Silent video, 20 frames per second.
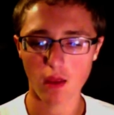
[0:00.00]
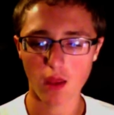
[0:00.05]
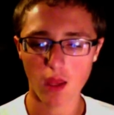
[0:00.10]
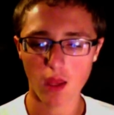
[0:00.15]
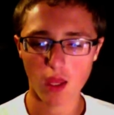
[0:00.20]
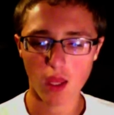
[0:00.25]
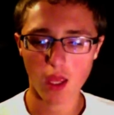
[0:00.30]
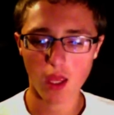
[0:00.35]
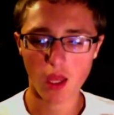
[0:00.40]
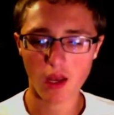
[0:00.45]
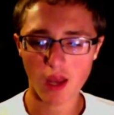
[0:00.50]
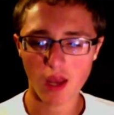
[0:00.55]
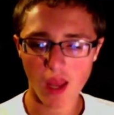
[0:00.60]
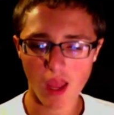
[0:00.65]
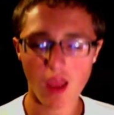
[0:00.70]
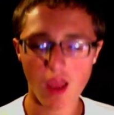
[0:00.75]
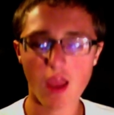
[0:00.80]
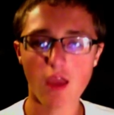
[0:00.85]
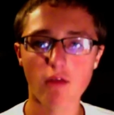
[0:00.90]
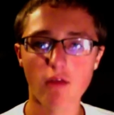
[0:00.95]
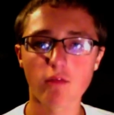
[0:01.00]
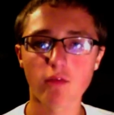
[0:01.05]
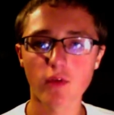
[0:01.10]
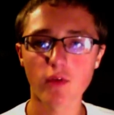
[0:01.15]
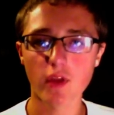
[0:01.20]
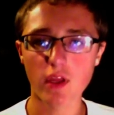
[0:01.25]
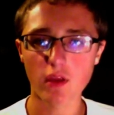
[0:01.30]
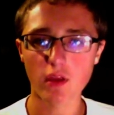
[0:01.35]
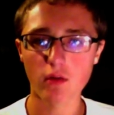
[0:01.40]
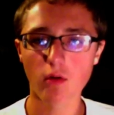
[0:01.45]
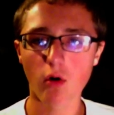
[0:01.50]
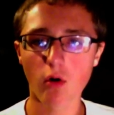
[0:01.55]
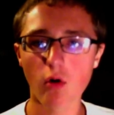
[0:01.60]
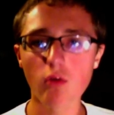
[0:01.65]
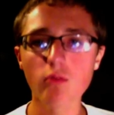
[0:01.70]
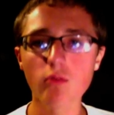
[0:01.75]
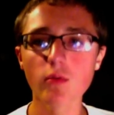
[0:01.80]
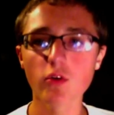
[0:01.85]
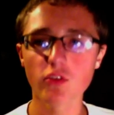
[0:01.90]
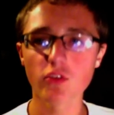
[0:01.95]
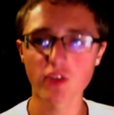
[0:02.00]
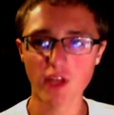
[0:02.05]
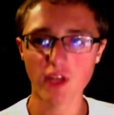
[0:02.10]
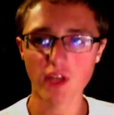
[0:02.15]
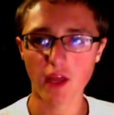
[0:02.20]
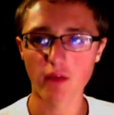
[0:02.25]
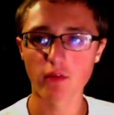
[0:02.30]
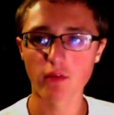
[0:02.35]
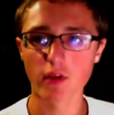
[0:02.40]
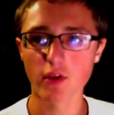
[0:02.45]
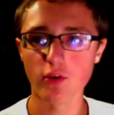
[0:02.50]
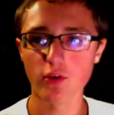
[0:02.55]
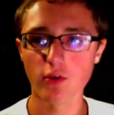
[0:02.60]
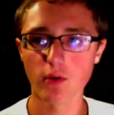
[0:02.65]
And almost every YouTuber,